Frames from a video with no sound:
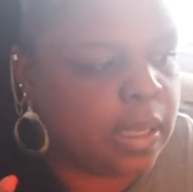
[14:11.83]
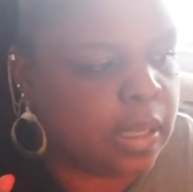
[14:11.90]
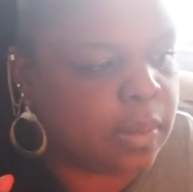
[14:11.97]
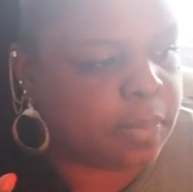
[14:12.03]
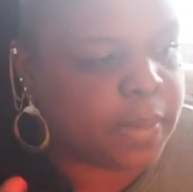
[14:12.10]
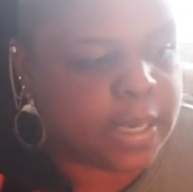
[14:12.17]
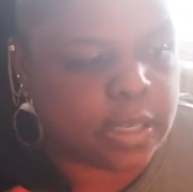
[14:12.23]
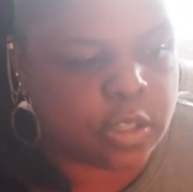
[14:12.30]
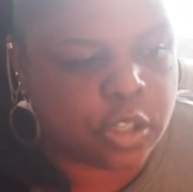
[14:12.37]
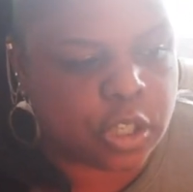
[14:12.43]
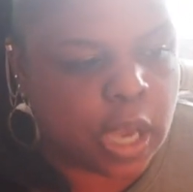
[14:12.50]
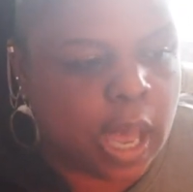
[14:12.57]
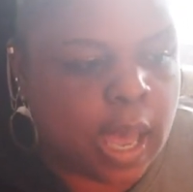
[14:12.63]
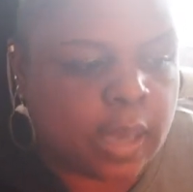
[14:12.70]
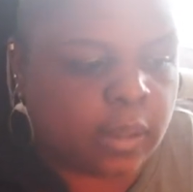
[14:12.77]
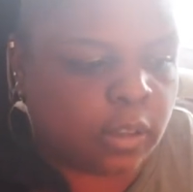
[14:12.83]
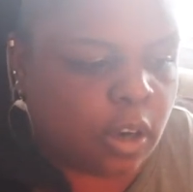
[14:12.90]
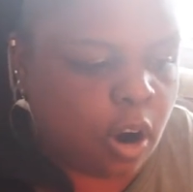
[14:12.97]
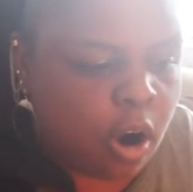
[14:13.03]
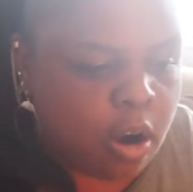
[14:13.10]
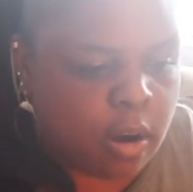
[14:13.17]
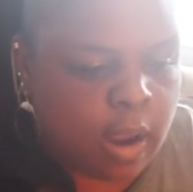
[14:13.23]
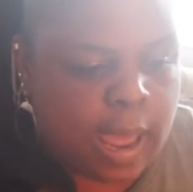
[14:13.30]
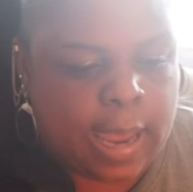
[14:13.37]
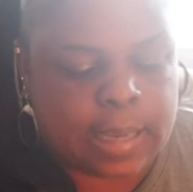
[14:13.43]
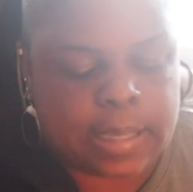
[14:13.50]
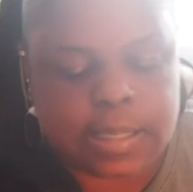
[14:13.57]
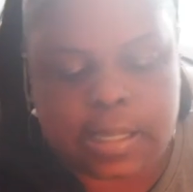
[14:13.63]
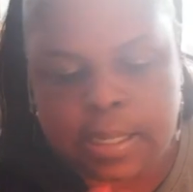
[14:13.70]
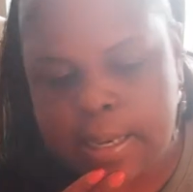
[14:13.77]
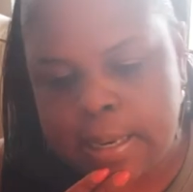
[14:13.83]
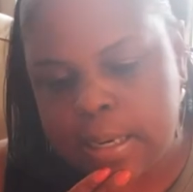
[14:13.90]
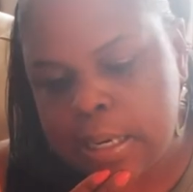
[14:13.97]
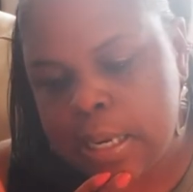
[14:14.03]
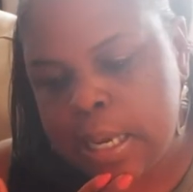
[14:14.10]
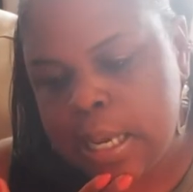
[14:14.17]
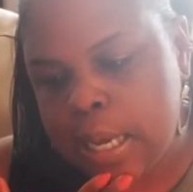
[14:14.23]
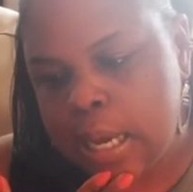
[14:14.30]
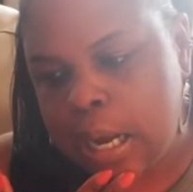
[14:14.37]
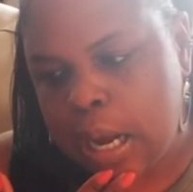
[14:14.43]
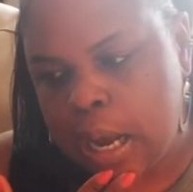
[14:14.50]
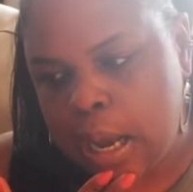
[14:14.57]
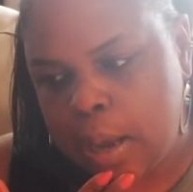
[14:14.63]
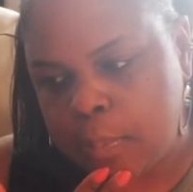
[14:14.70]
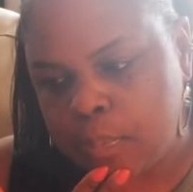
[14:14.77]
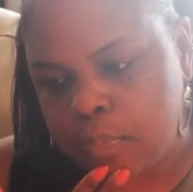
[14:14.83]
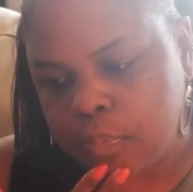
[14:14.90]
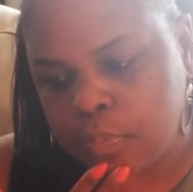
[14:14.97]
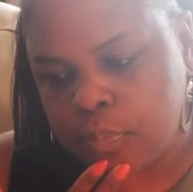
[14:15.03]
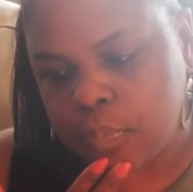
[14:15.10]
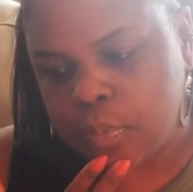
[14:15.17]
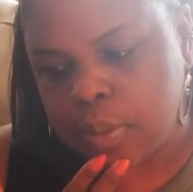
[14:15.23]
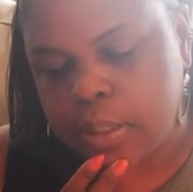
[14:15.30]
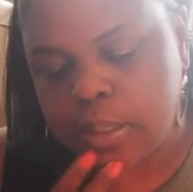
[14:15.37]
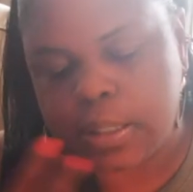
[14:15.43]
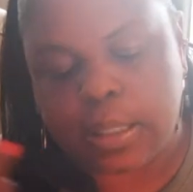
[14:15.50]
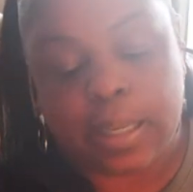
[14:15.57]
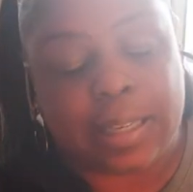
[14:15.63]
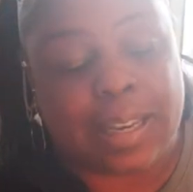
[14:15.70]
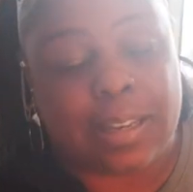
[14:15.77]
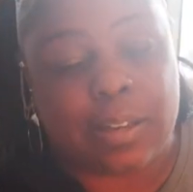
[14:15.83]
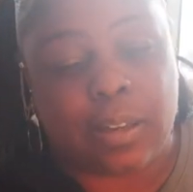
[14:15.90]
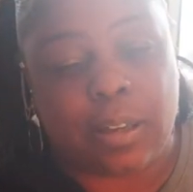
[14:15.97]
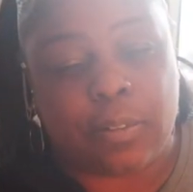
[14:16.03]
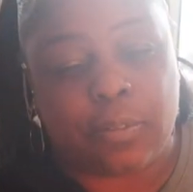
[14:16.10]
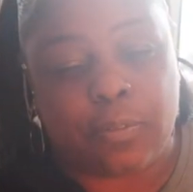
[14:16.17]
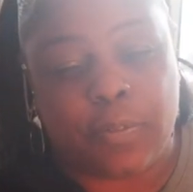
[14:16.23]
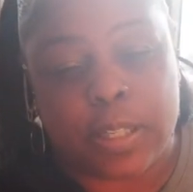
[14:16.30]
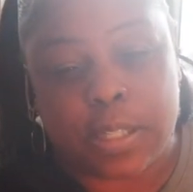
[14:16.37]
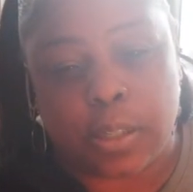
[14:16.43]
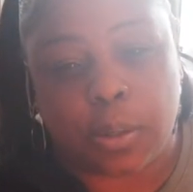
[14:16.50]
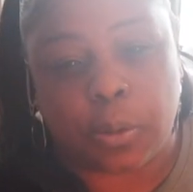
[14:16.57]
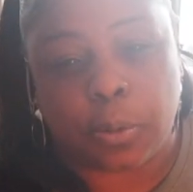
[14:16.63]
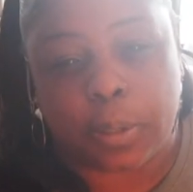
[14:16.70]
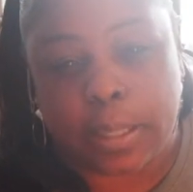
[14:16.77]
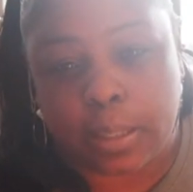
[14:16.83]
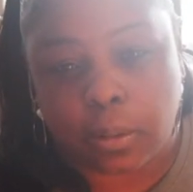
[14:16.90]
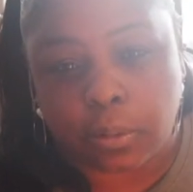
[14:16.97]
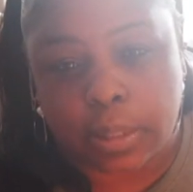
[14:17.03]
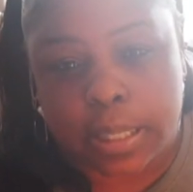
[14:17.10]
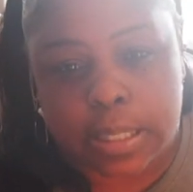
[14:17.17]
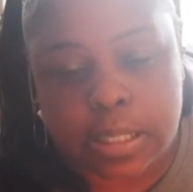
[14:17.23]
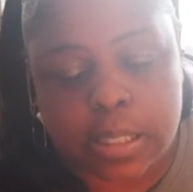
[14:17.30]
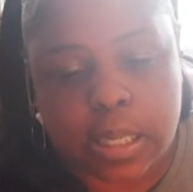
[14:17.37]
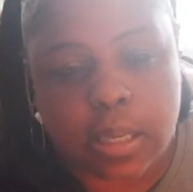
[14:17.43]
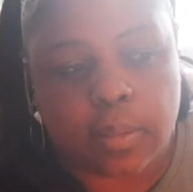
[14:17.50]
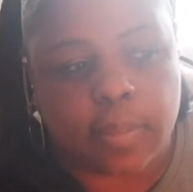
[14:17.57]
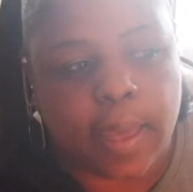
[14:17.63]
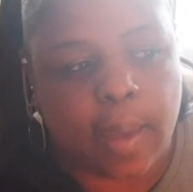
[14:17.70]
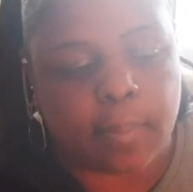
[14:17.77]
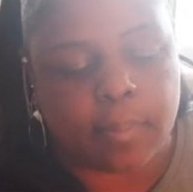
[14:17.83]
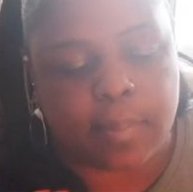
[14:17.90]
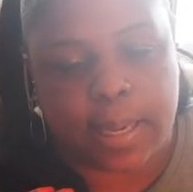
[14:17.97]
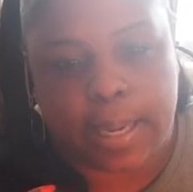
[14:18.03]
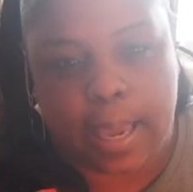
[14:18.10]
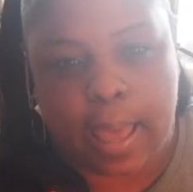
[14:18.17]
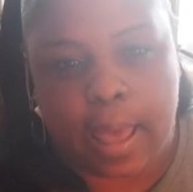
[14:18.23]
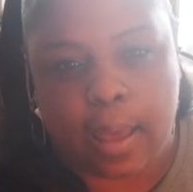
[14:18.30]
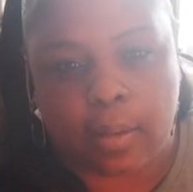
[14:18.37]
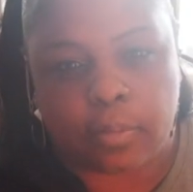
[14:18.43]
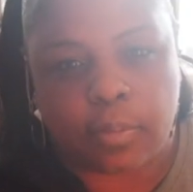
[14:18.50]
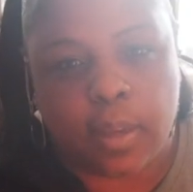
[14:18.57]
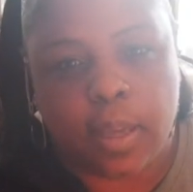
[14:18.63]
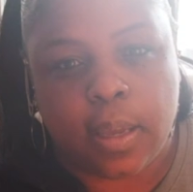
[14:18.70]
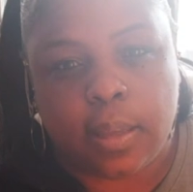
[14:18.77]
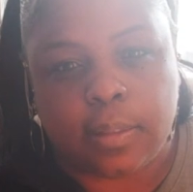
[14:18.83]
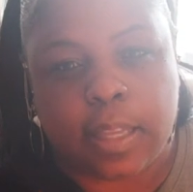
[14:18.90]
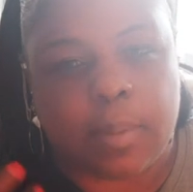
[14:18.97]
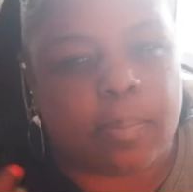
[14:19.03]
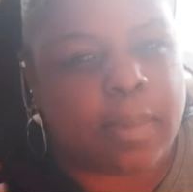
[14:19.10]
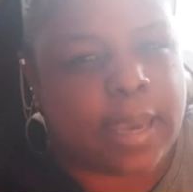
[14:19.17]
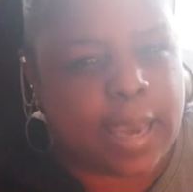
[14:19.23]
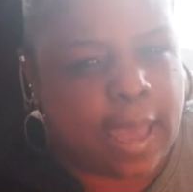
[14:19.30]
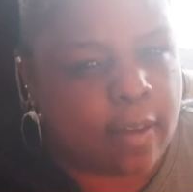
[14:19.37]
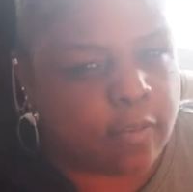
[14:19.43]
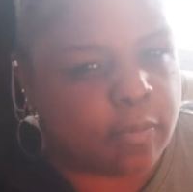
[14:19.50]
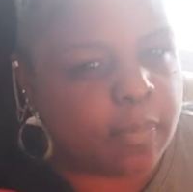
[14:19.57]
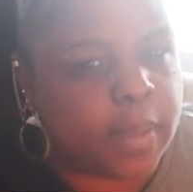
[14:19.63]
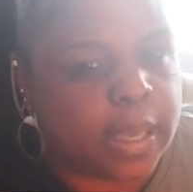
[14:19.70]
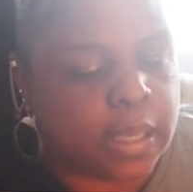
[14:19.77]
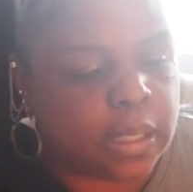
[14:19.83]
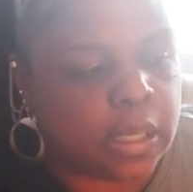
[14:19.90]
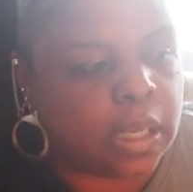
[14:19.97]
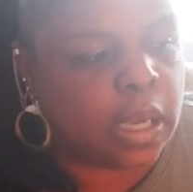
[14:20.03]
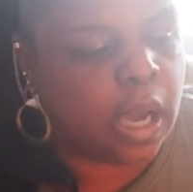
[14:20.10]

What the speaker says: being shot, car accident, a physical illness that they may have been